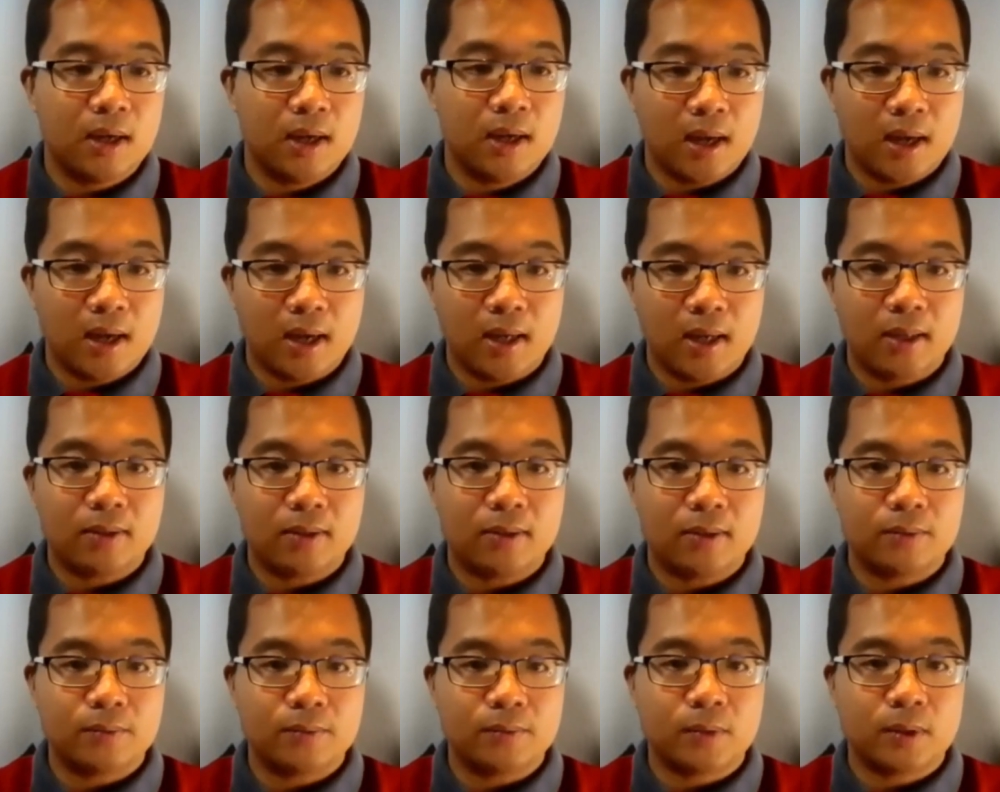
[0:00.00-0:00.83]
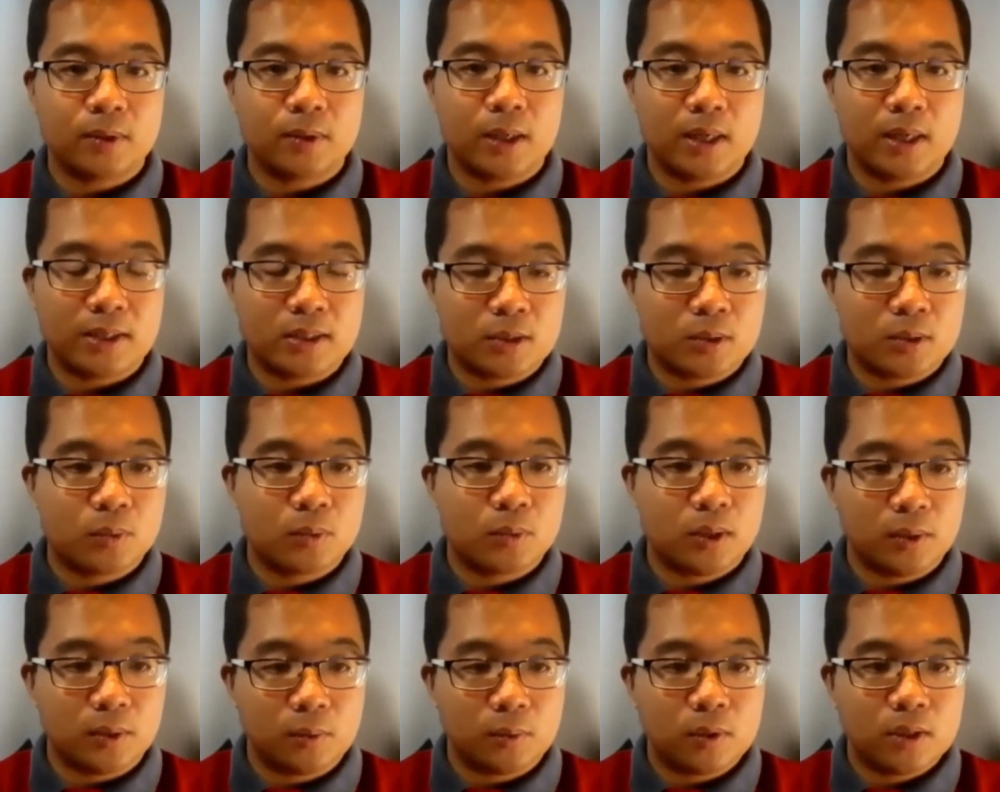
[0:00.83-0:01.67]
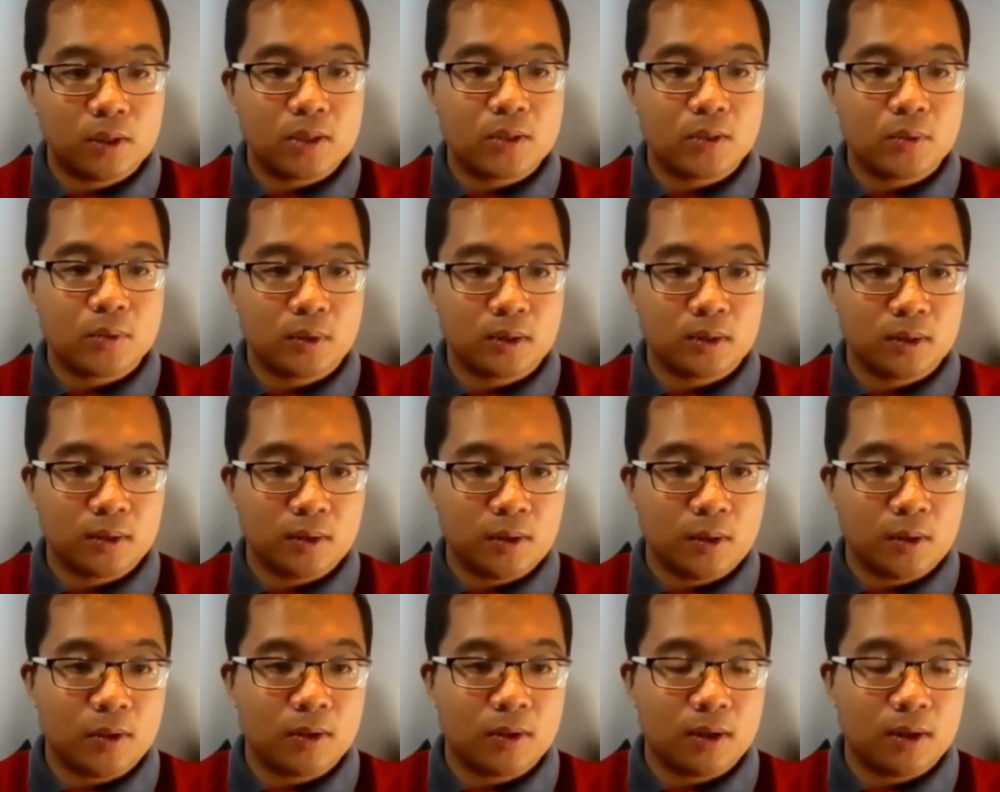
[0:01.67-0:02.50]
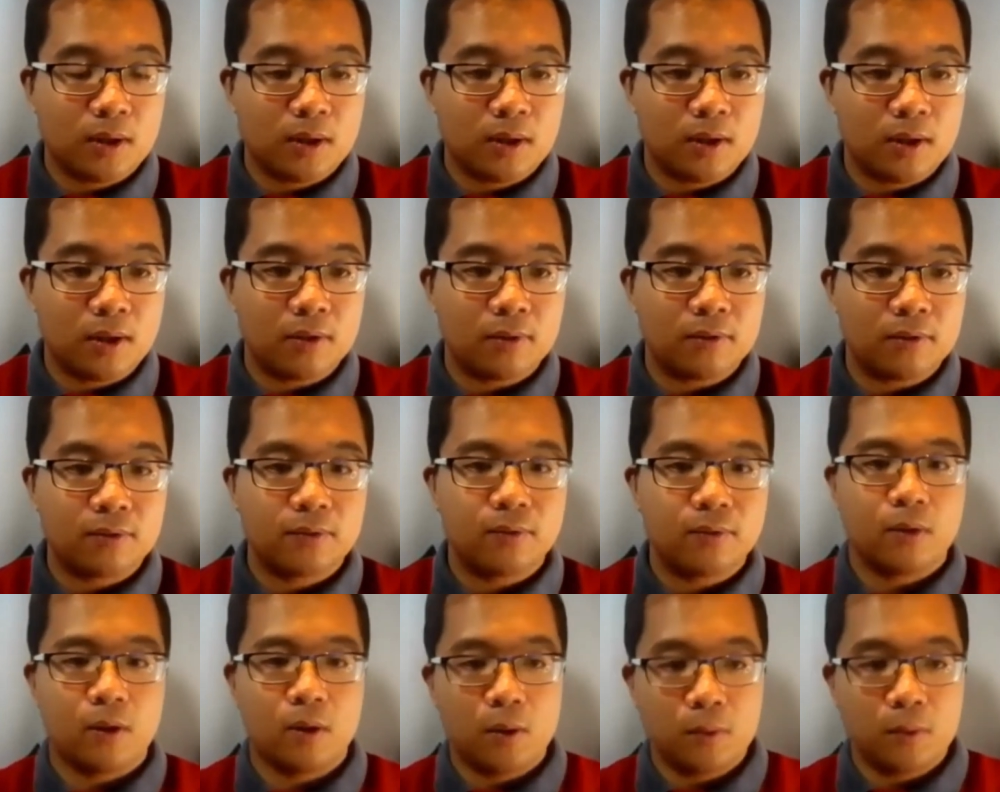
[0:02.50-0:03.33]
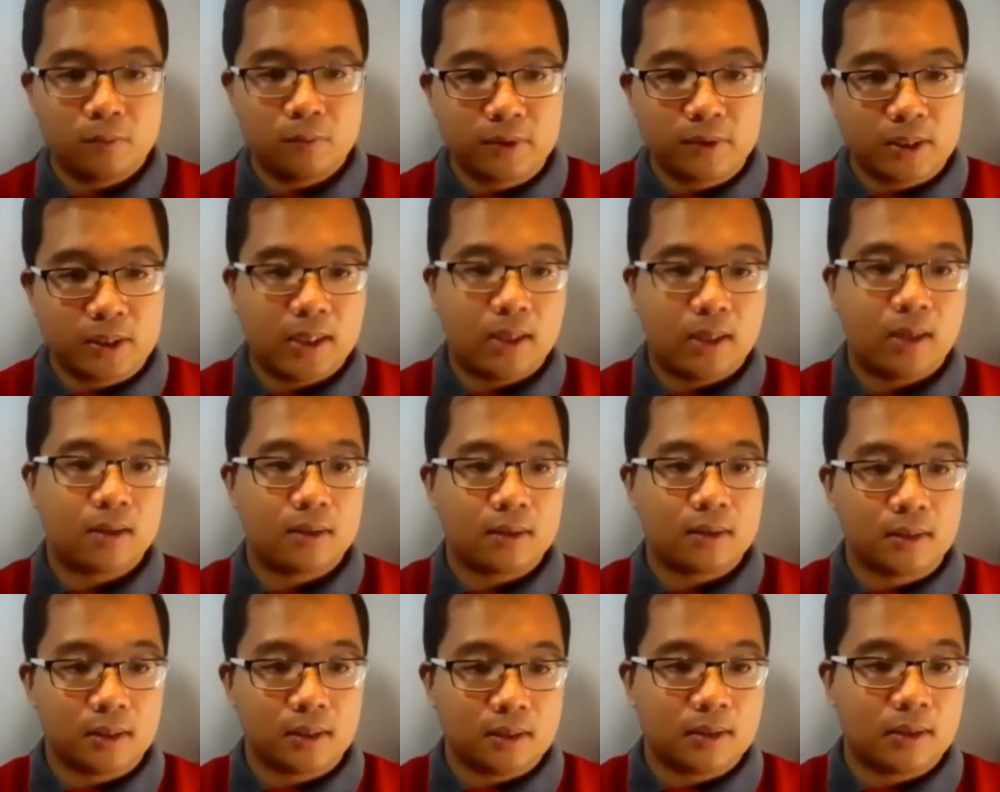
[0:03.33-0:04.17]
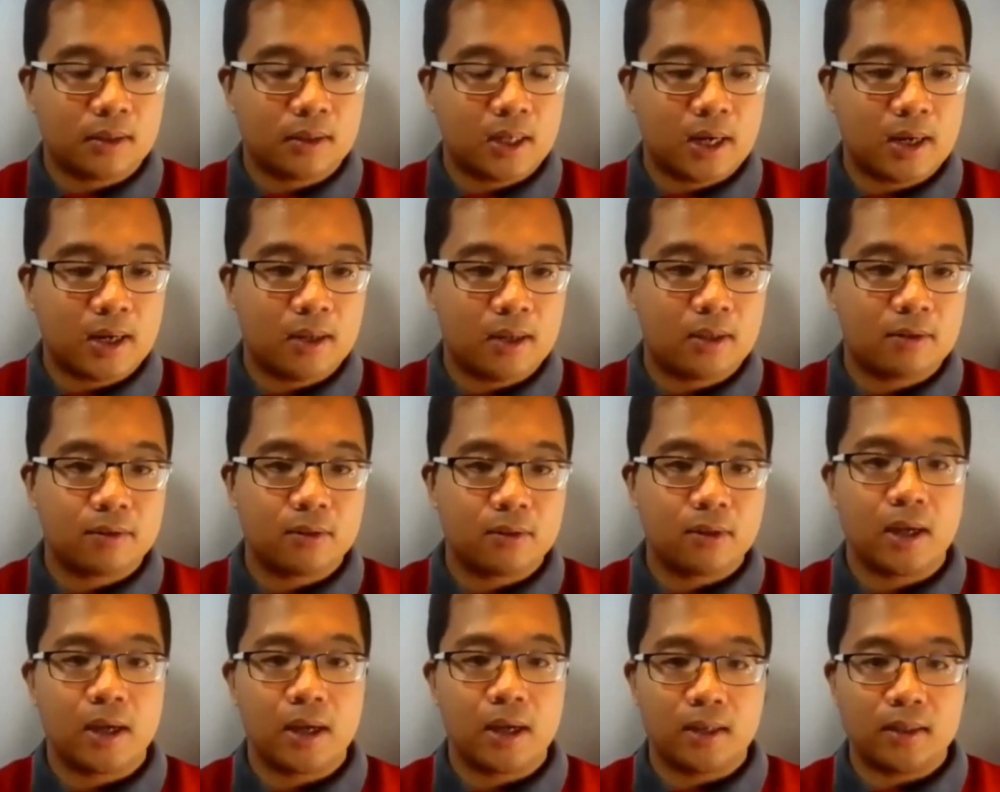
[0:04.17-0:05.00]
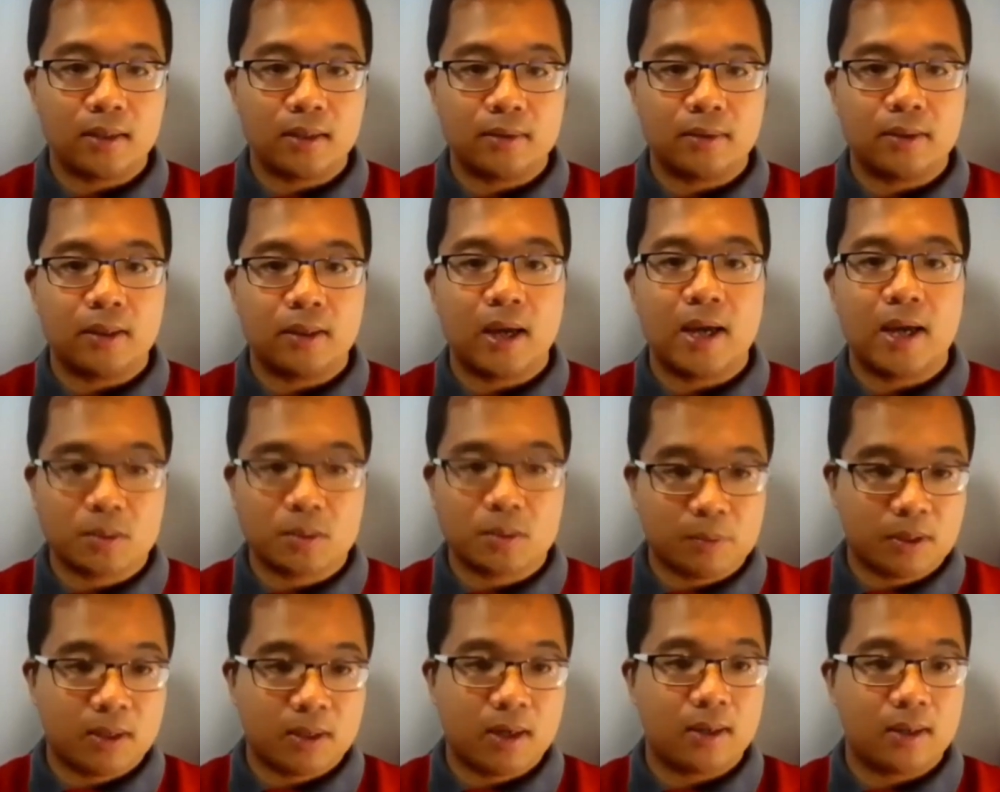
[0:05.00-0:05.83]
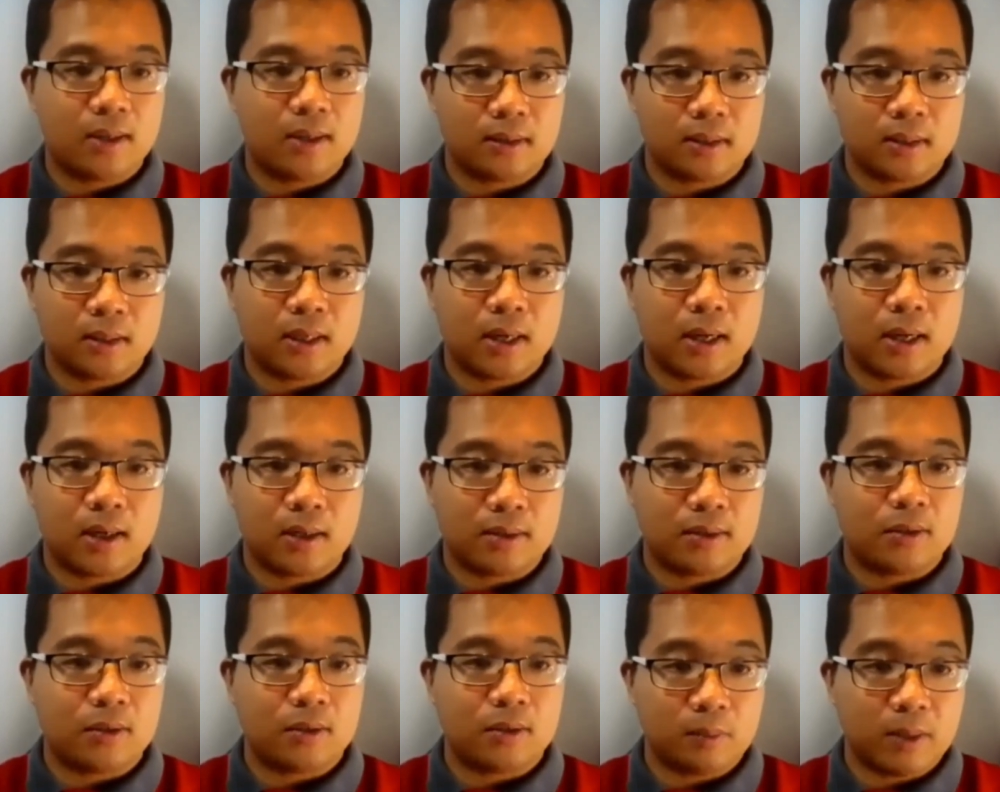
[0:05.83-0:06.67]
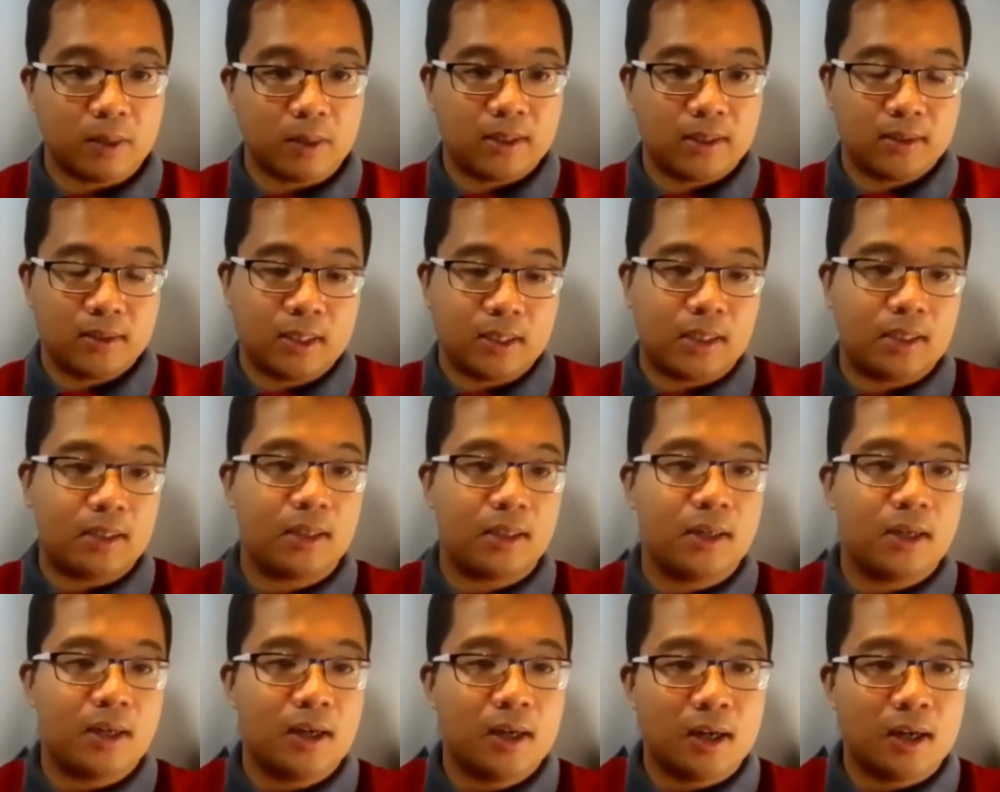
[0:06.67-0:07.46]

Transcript: And it works with the goal of hopefully alerting your caregiver and expediting the care you might need